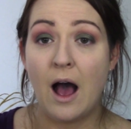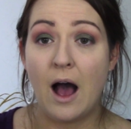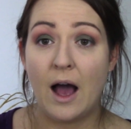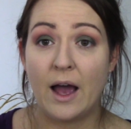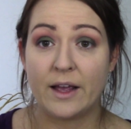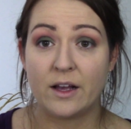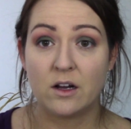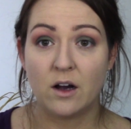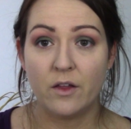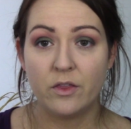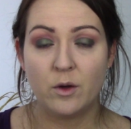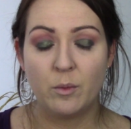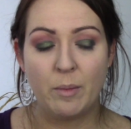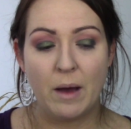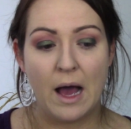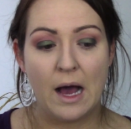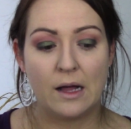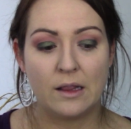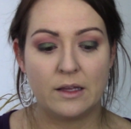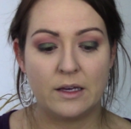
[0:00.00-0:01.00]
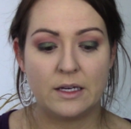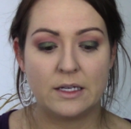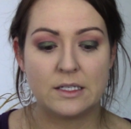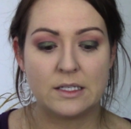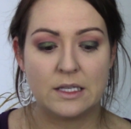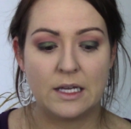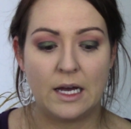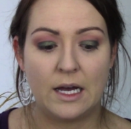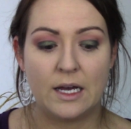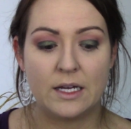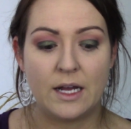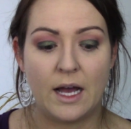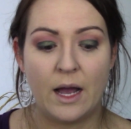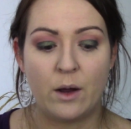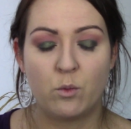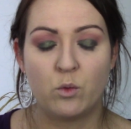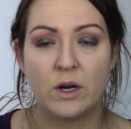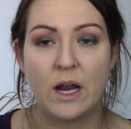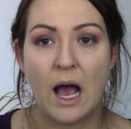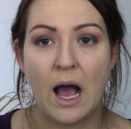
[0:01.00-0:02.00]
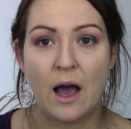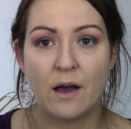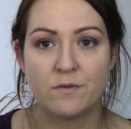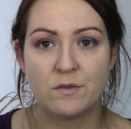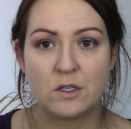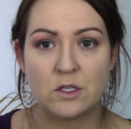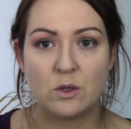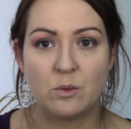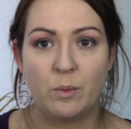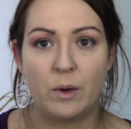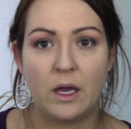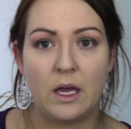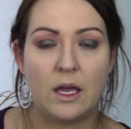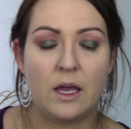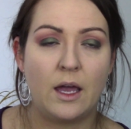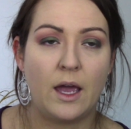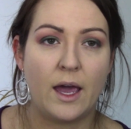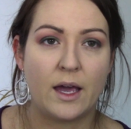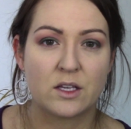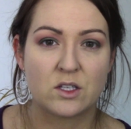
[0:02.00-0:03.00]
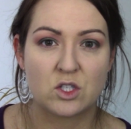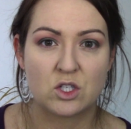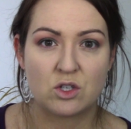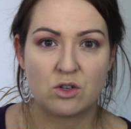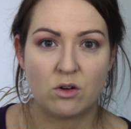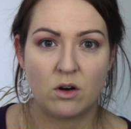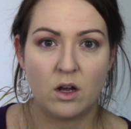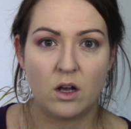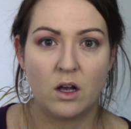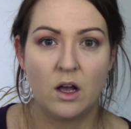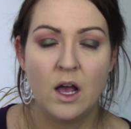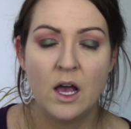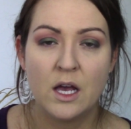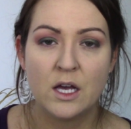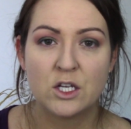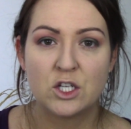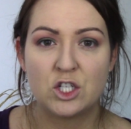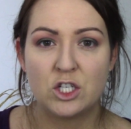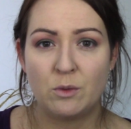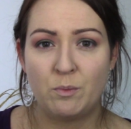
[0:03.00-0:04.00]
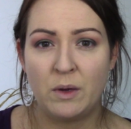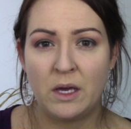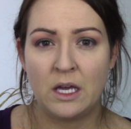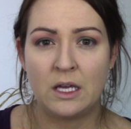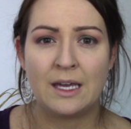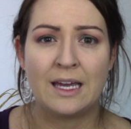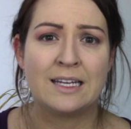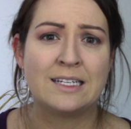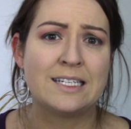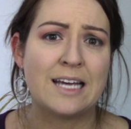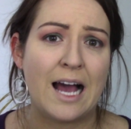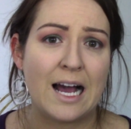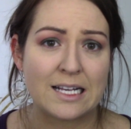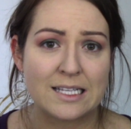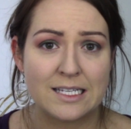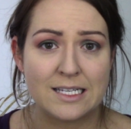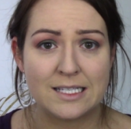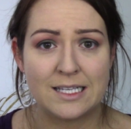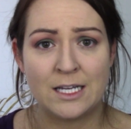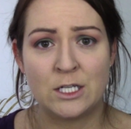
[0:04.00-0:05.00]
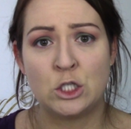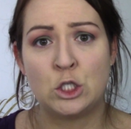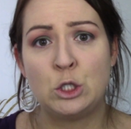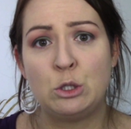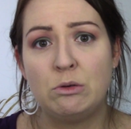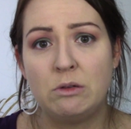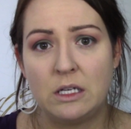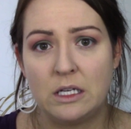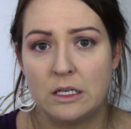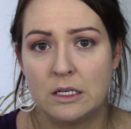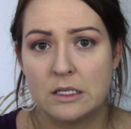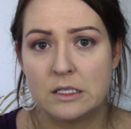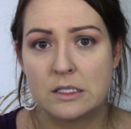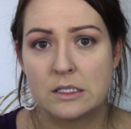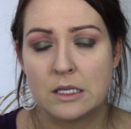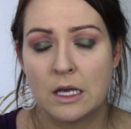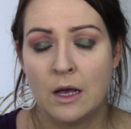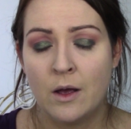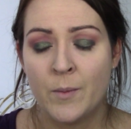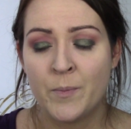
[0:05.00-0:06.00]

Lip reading: I got the palette that I would have to pay extra shipping and taxes and duties.